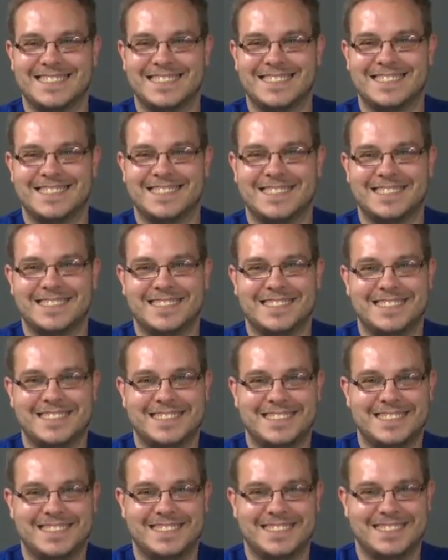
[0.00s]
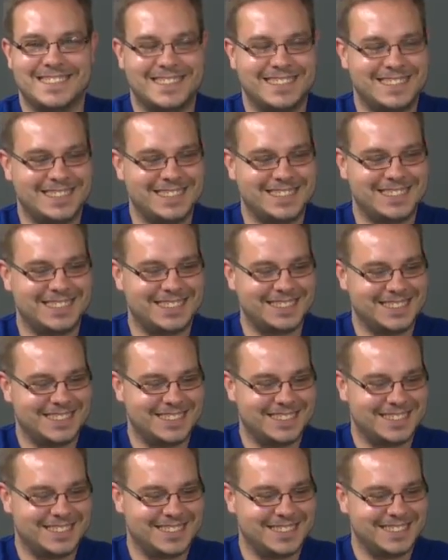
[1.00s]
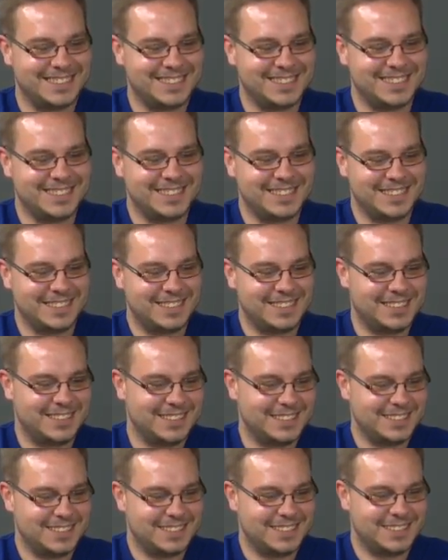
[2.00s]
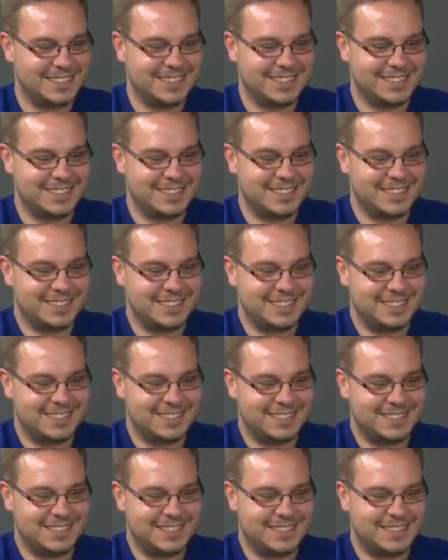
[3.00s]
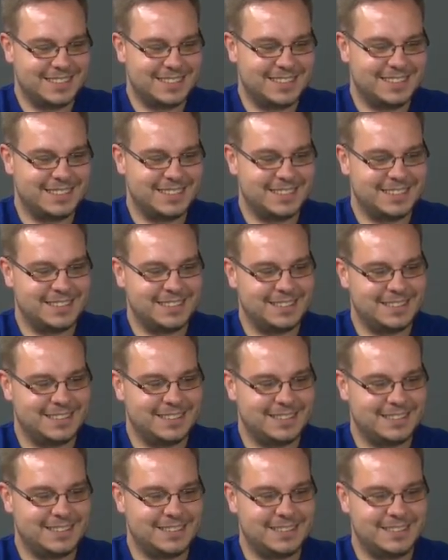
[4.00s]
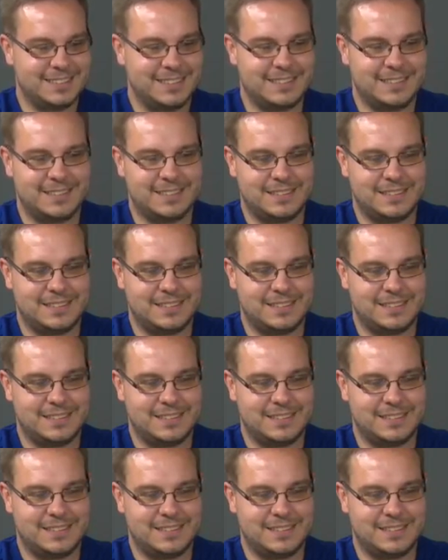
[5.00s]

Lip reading: No words are spoken by the person on screen.